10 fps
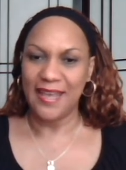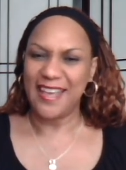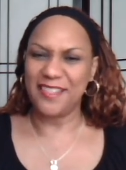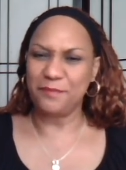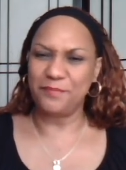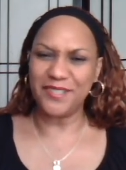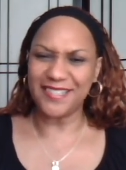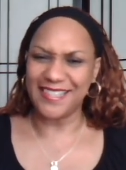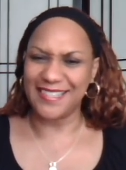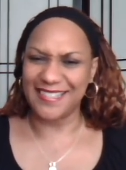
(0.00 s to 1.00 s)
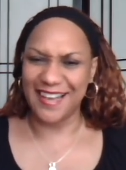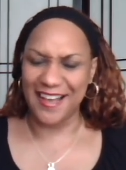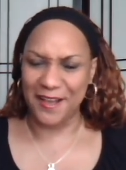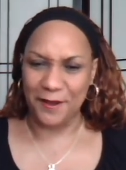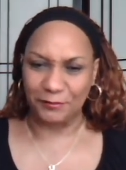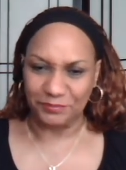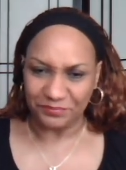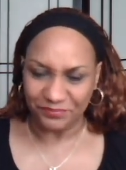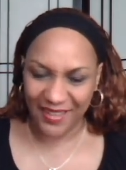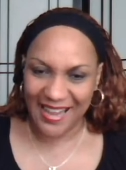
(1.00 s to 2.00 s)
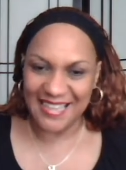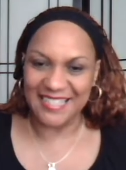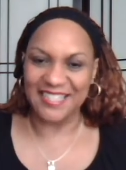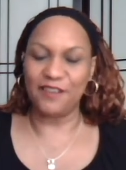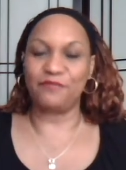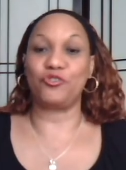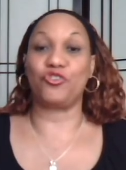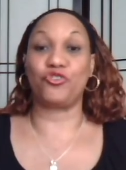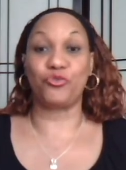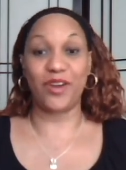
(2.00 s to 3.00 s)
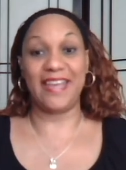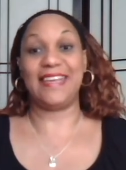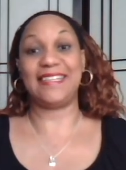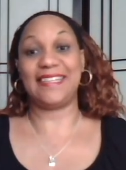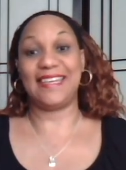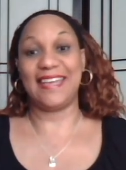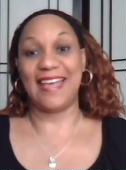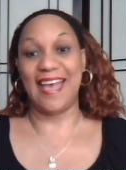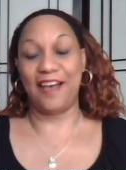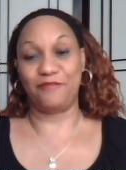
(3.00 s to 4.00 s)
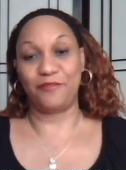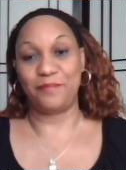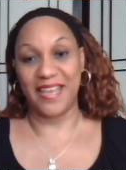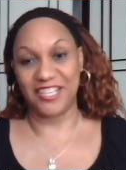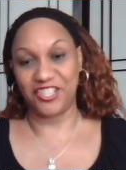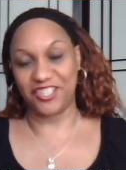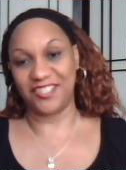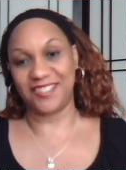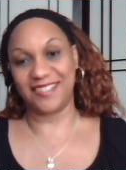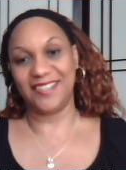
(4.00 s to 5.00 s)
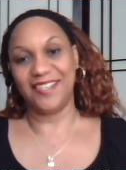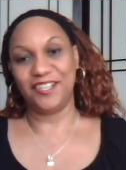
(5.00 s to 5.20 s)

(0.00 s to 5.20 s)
And the book has several great affirmations,